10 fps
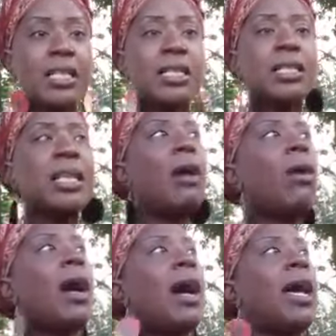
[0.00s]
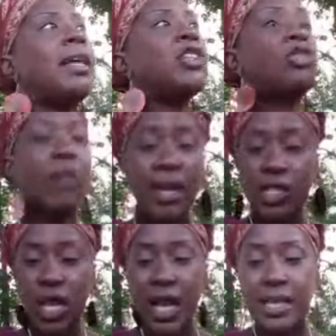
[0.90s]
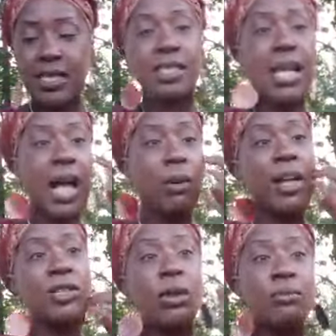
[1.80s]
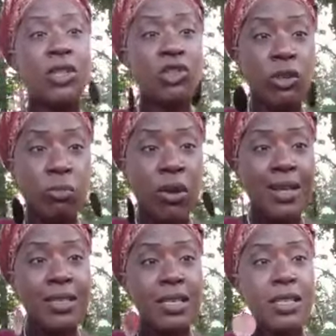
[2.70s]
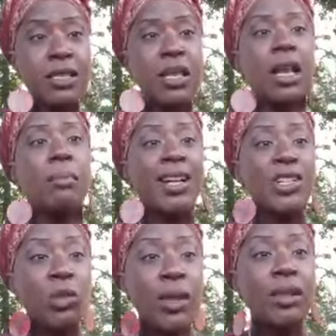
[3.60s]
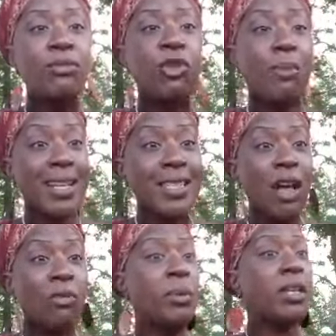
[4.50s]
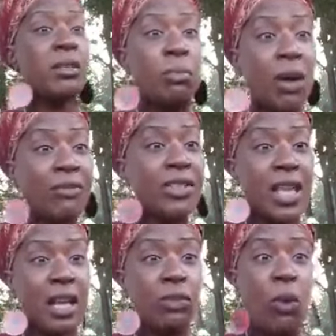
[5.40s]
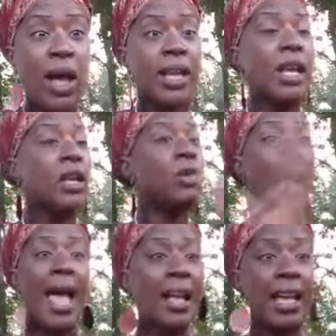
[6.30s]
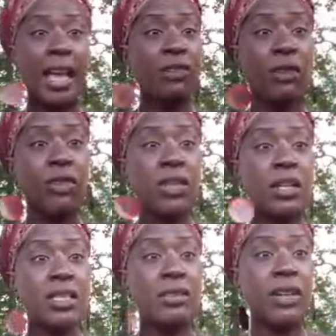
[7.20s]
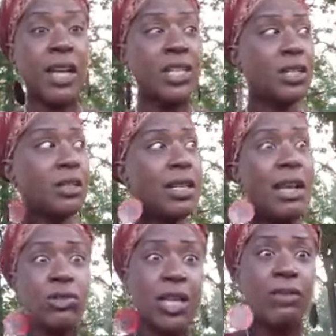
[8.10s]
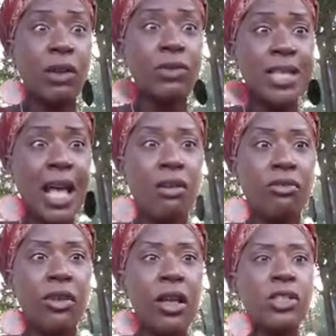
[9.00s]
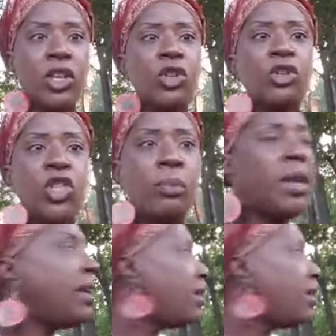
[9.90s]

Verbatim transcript: This is how I strategize. This is how I do administrative processes by doing them for myself because the prophet said, "What I gave you everything to save a nation. Now save yourself." so you should be.